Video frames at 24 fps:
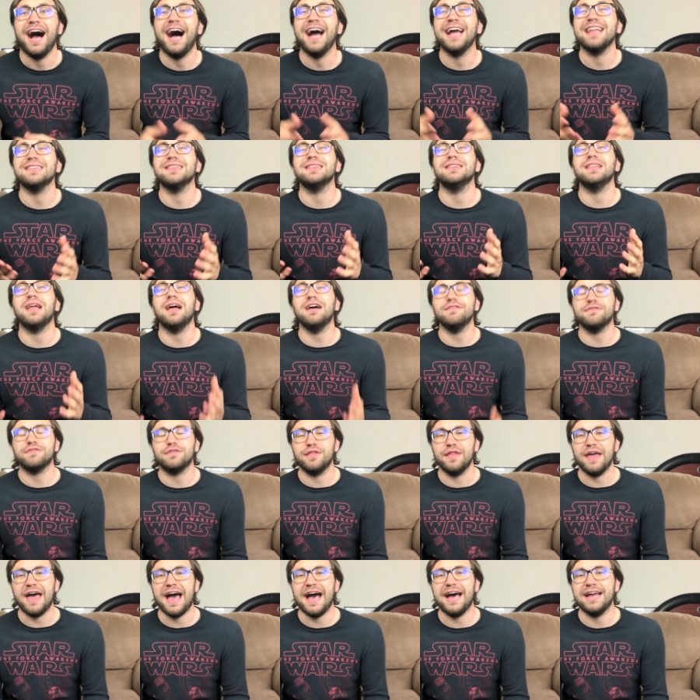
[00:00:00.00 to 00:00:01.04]
I
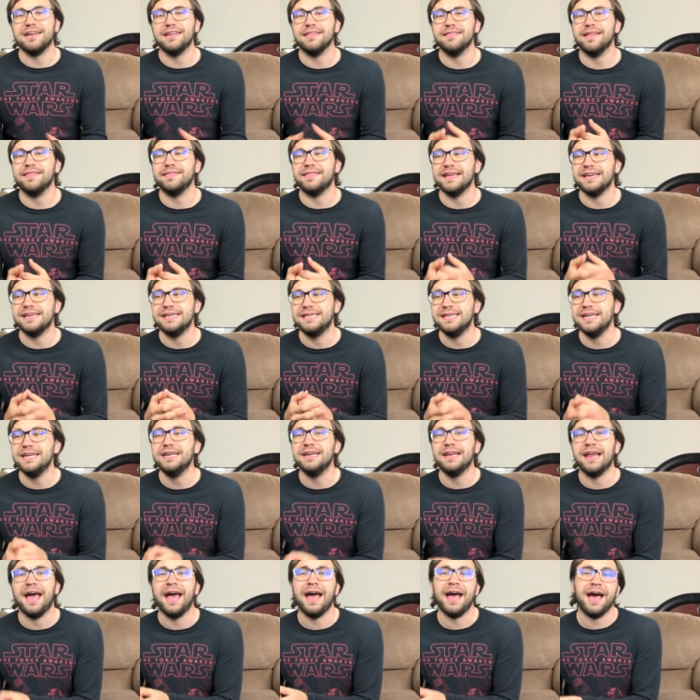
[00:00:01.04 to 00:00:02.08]
loved that they
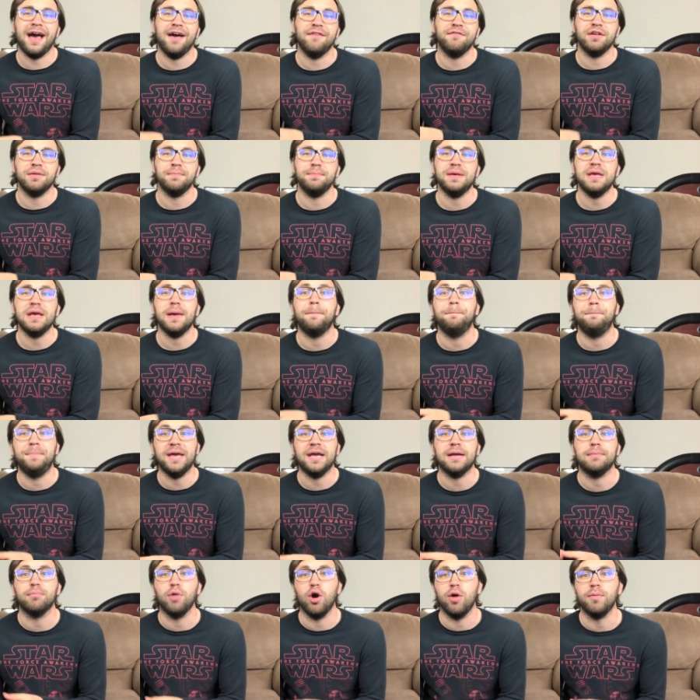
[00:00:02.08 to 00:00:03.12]
didn't have it be a
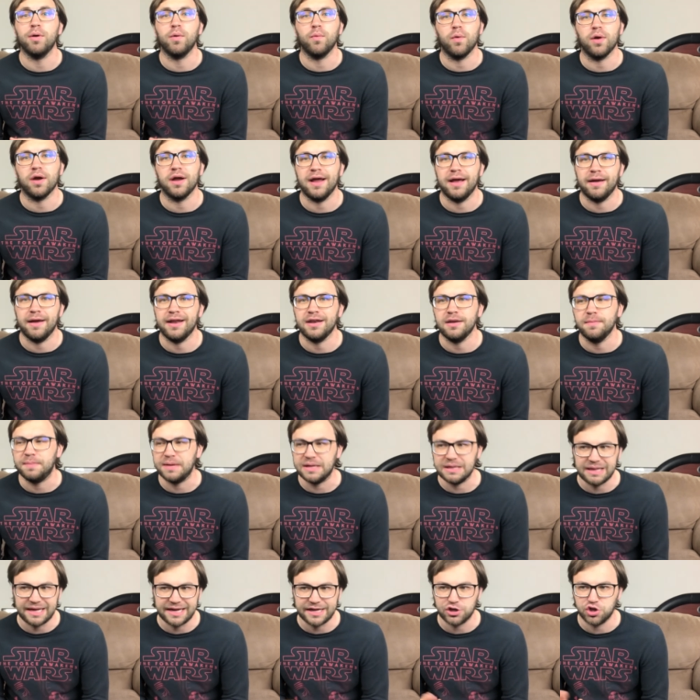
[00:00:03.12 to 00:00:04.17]
big moment where it had to
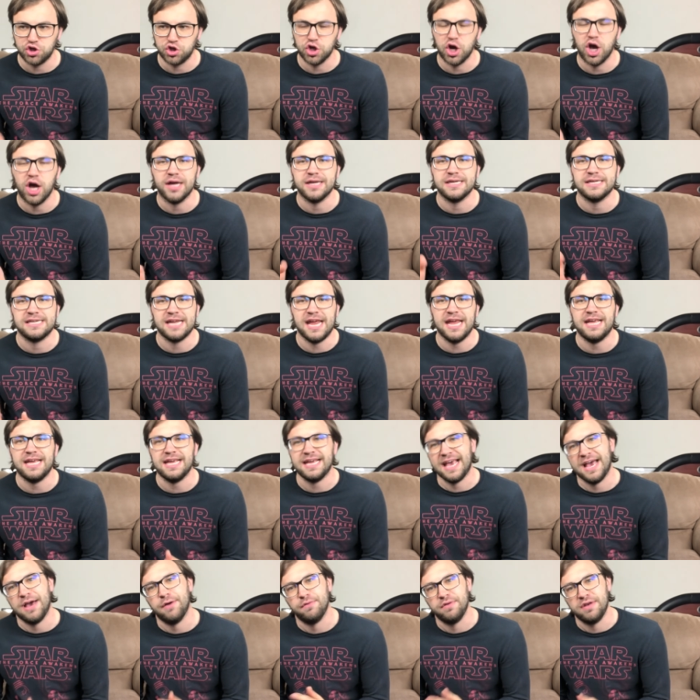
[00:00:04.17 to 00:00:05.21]
be like Jon
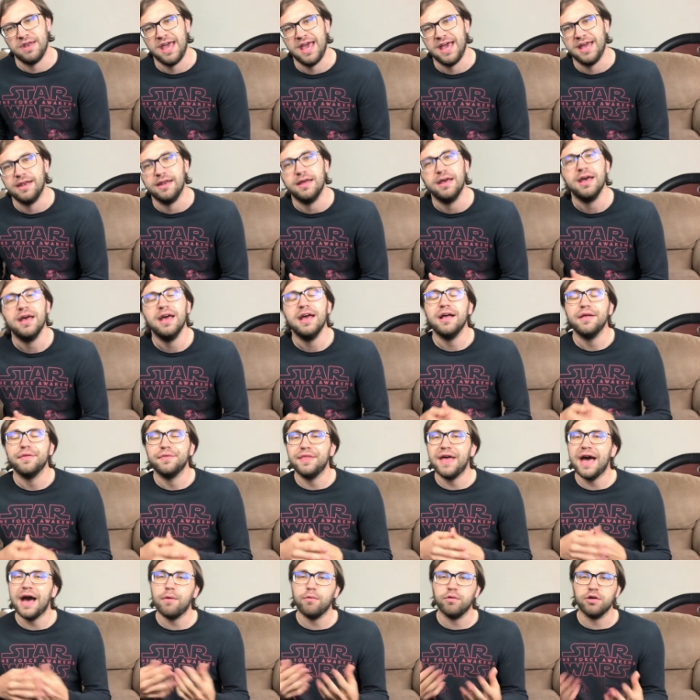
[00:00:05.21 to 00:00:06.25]
taking out Ned.
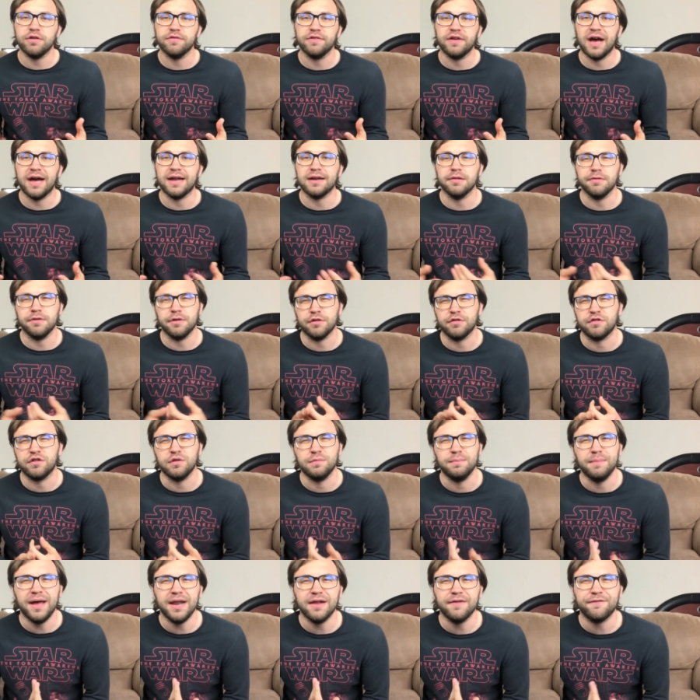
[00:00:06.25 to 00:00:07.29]
That would have gotten a little too
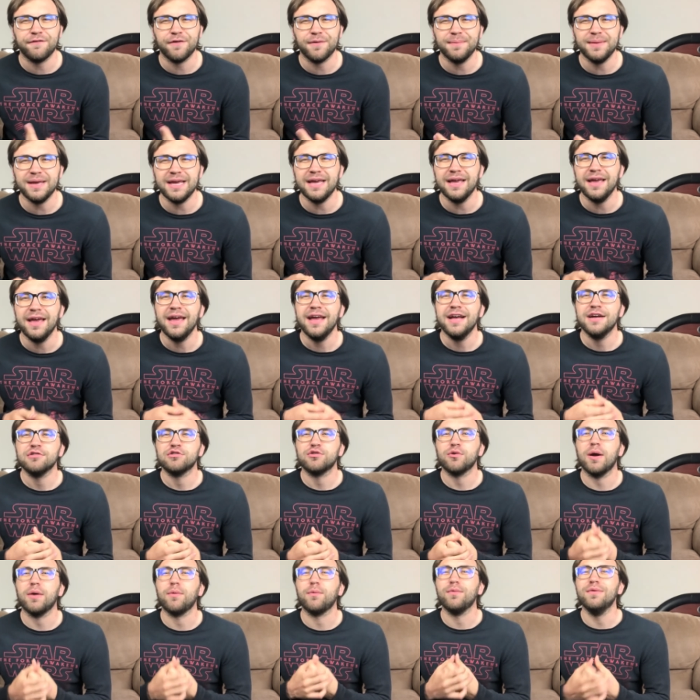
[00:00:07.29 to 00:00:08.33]
meta for me,
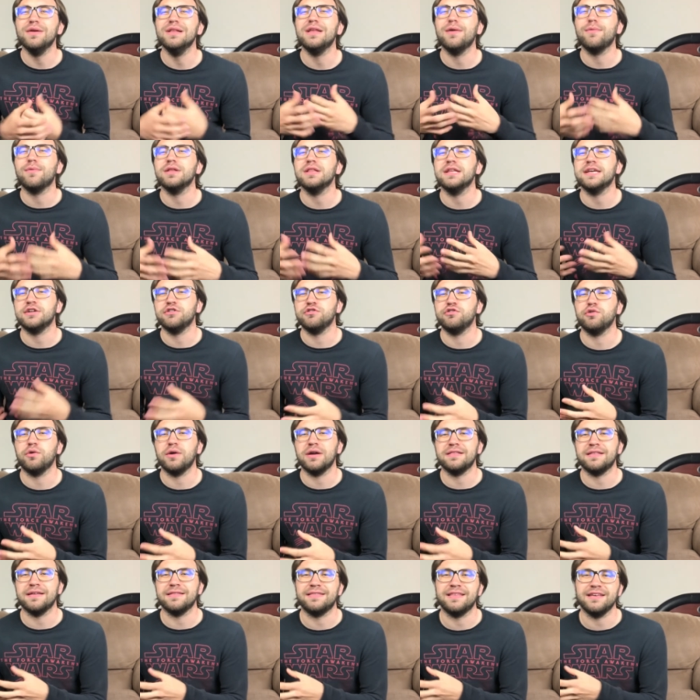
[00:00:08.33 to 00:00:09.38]
so I really, really
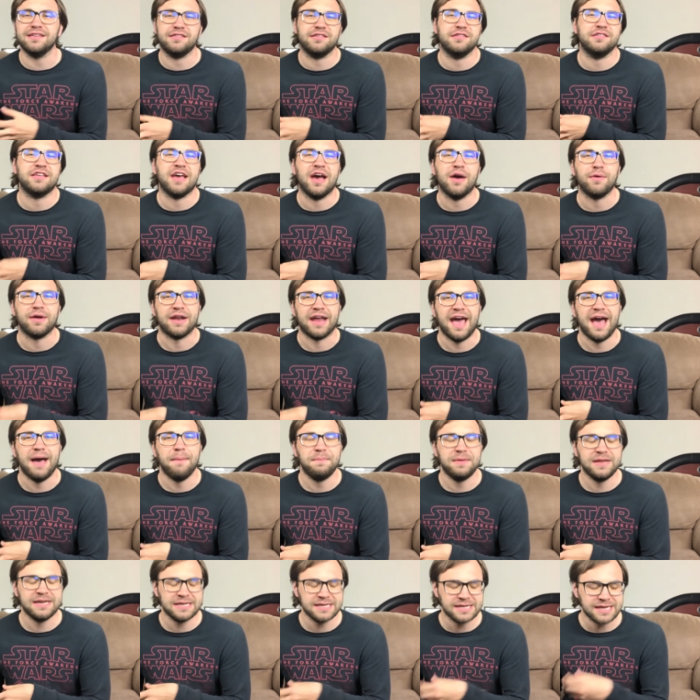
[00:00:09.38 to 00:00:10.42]
enjoyed that this is how it
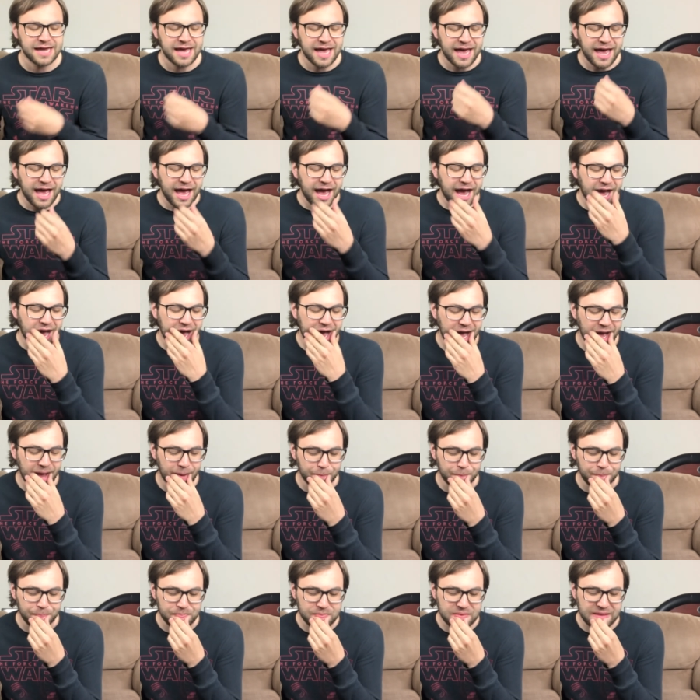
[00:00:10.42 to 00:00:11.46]
happened.
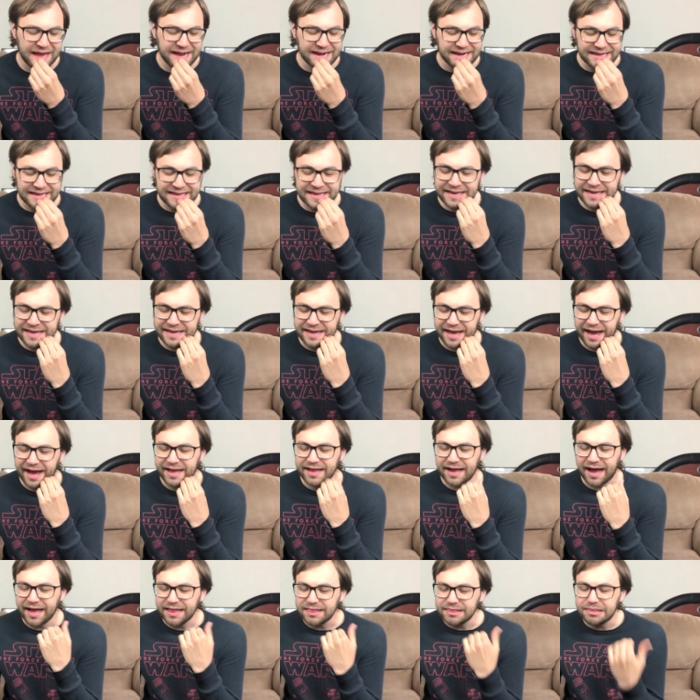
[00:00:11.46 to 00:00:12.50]
And again,
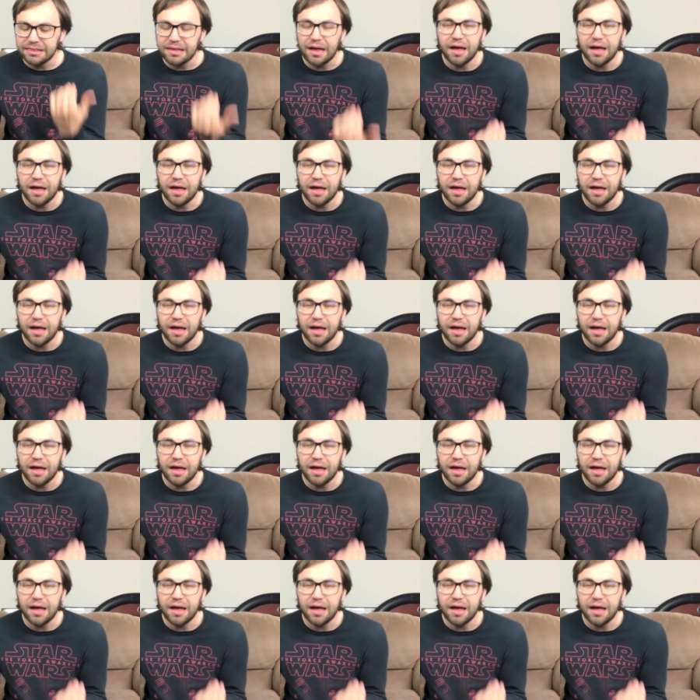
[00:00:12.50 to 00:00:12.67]
I